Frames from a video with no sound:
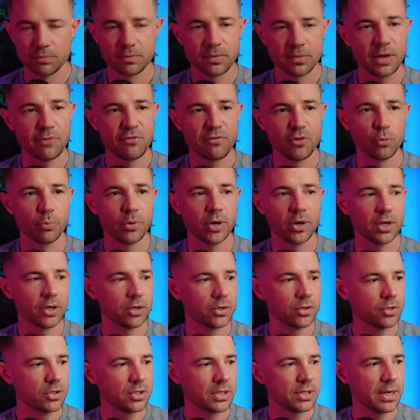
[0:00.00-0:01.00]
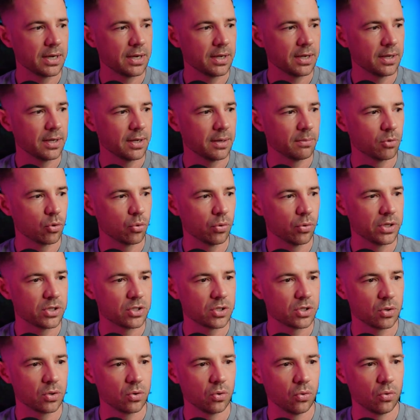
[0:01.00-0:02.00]
I feel pretty good. I am going
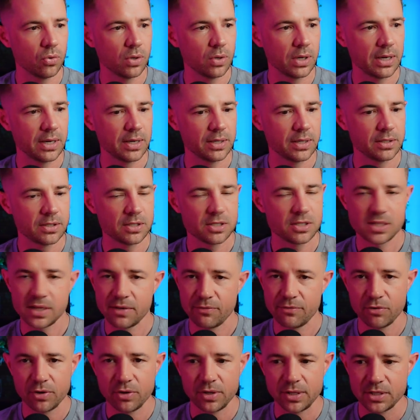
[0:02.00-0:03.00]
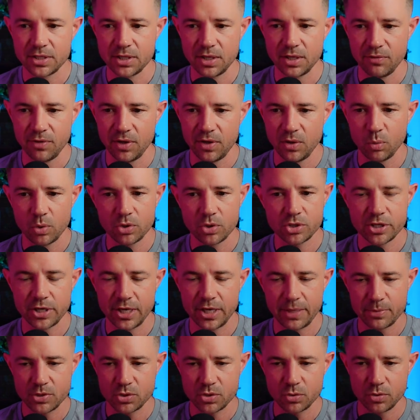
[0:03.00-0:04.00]
to go and sit in front of the TV, watch an
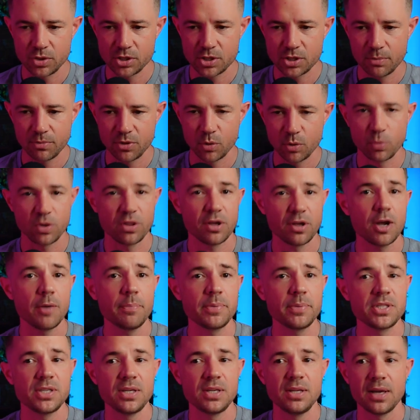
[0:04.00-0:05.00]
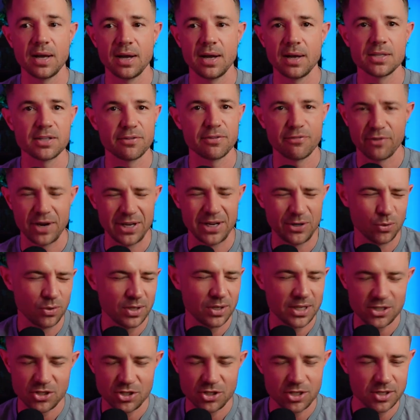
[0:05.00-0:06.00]
episode of something with a cup of tea and a Freddo.
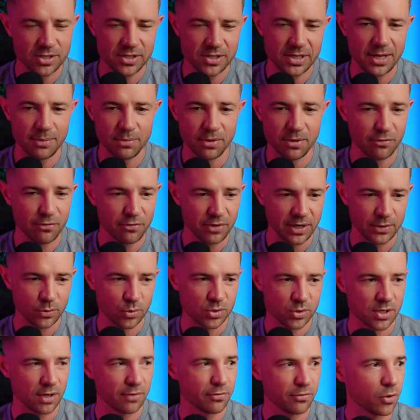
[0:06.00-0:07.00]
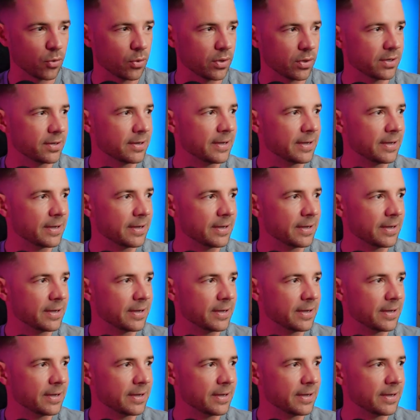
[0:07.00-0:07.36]
Let's just keep the Freddo stuff going.